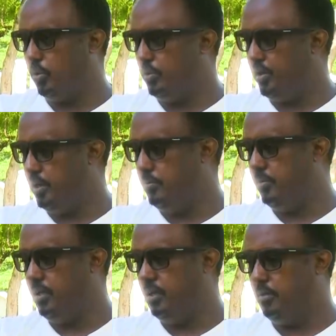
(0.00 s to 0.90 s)

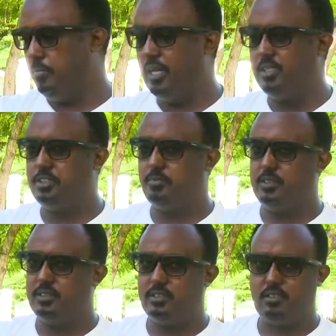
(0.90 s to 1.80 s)
program
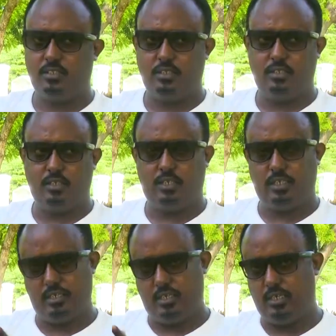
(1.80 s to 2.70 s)
management
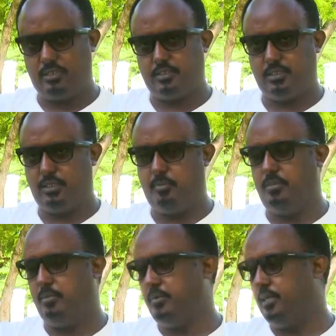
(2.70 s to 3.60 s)
here at uh,
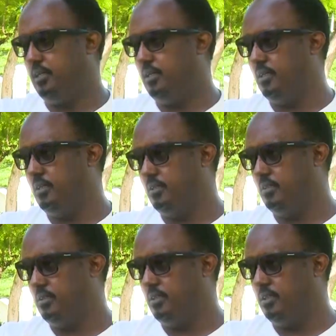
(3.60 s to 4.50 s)
Mlimani
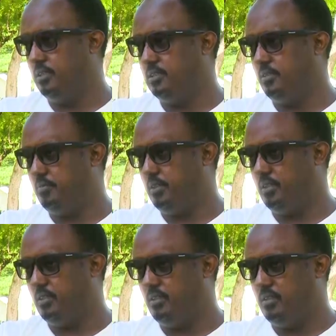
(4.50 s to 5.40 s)
TV.
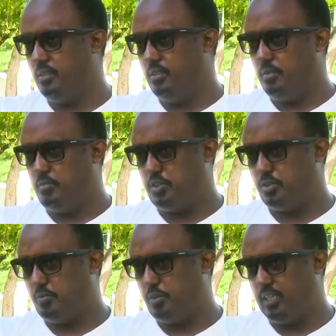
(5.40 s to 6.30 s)

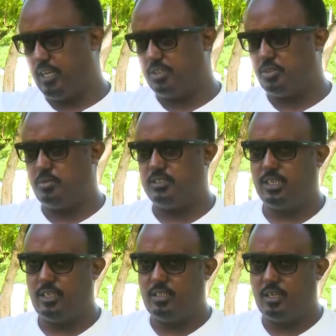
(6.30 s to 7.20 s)
First of all, as you
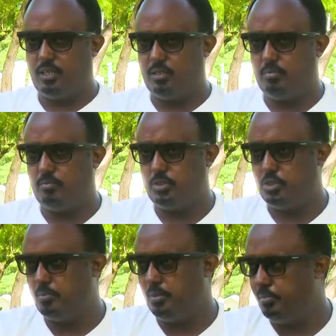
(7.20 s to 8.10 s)
said, uh,
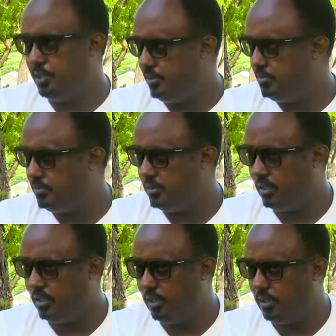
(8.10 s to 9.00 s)
should be brief.
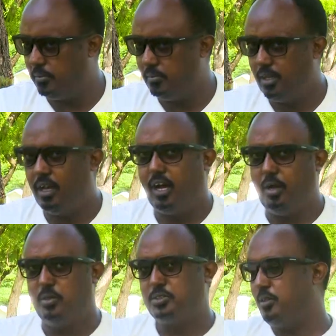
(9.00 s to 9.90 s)
Uh,
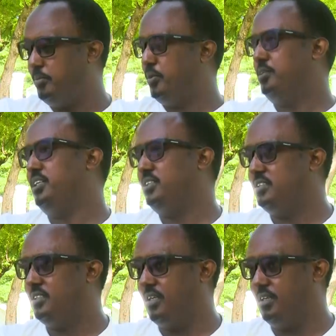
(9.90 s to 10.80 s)
I'm also a
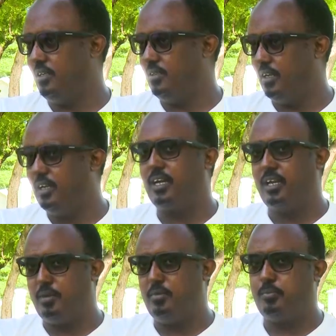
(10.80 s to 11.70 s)
product, uh, an
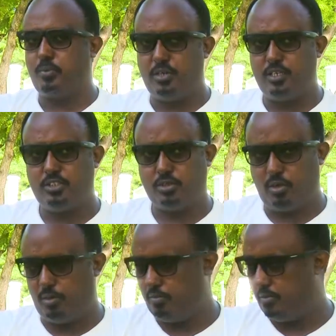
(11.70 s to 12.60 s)
academic product
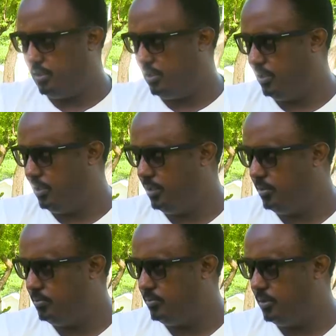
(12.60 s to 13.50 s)
of
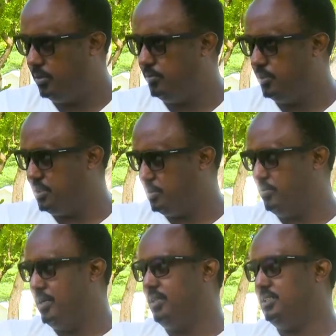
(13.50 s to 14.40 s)
uh, the University
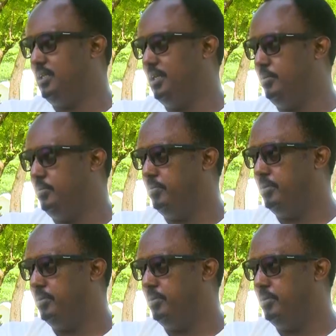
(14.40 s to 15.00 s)
of Dar es Salaam.